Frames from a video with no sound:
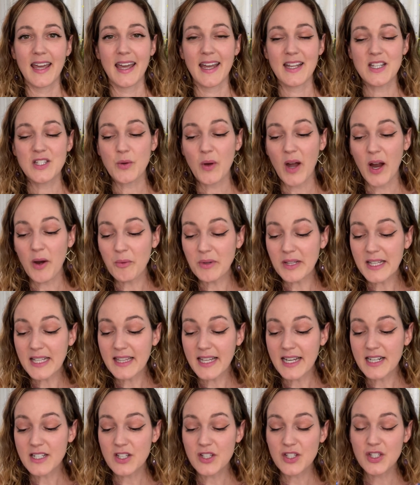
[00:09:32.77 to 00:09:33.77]
And so I really
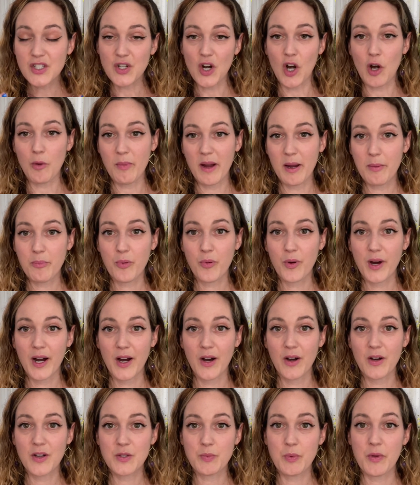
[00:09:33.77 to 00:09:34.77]
like to start my
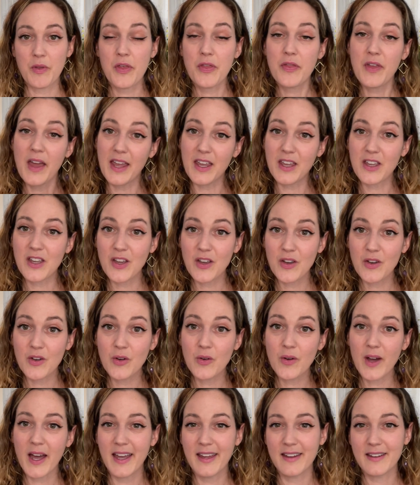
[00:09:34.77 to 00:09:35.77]
prayers with thank
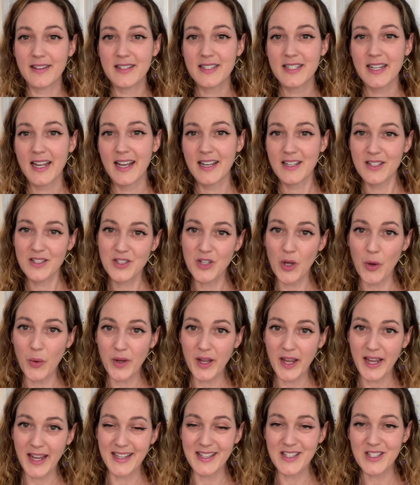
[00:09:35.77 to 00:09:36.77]
you and so
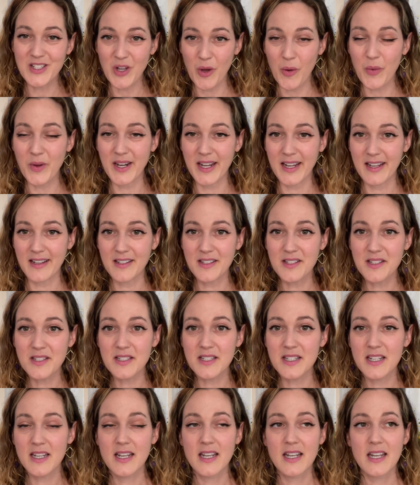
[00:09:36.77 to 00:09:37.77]
it is,
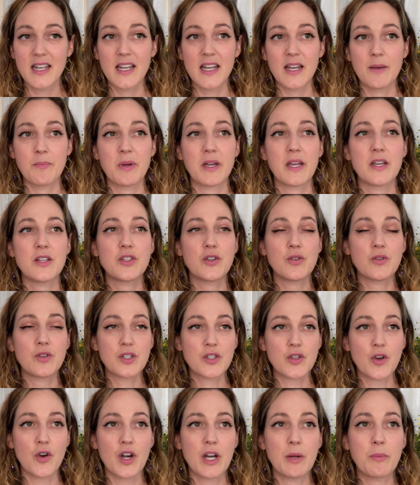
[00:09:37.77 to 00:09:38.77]
because you're
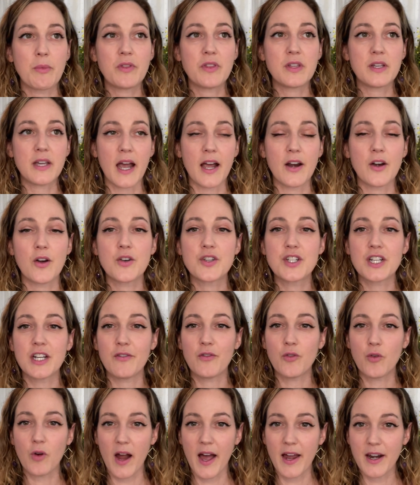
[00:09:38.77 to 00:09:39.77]
starting with the energy
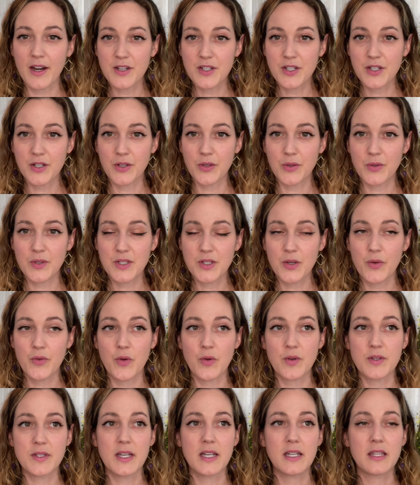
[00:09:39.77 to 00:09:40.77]
of gratitude. So
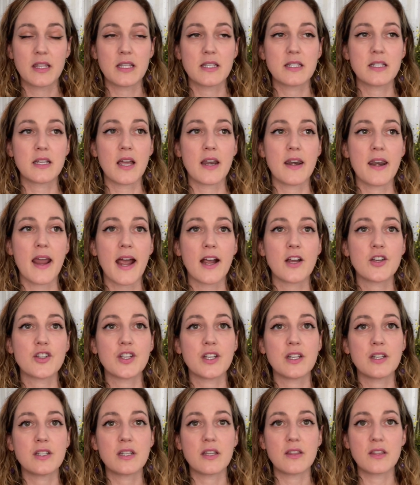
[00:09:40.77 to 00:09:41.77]
there's like this
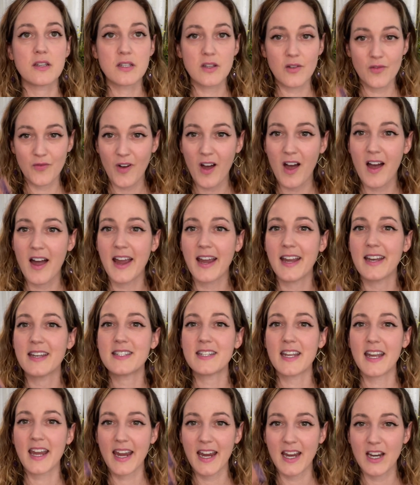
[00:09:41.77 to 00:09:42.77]
connection to the divine,
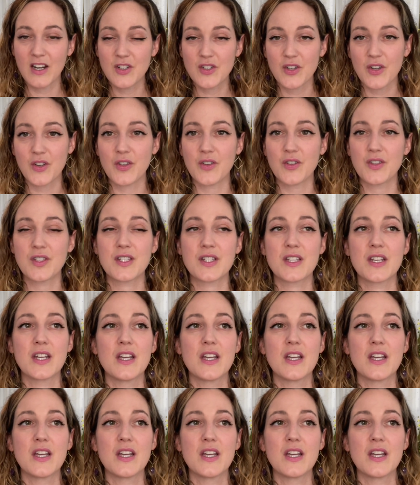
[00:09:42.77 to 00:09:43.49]
to angels,